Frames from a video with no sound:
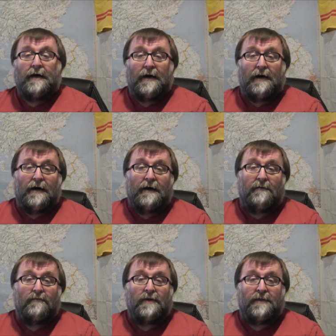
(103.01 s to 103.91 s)

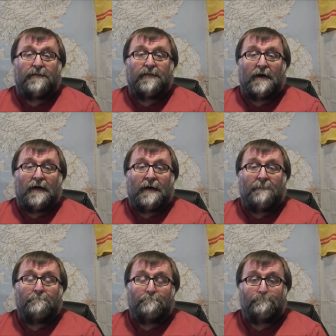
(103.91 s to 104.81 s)
with
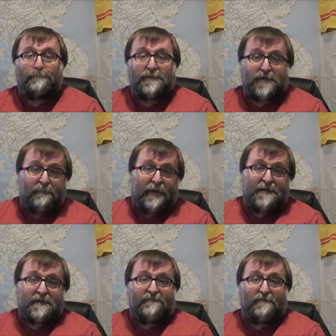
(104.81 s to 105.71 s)

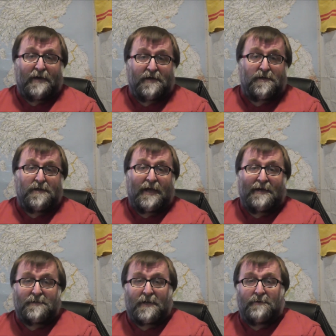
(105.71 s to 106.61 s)
GPS information,
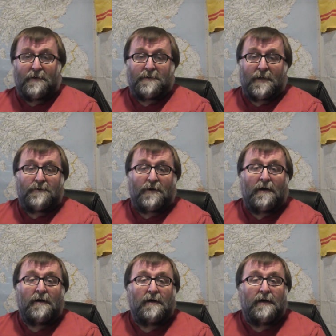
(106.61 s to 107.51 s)
etc.
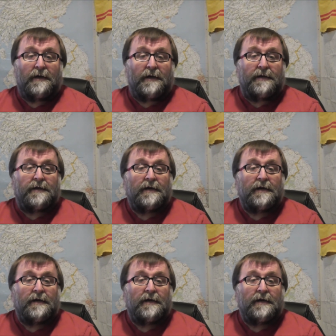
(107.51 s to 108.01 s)
in it.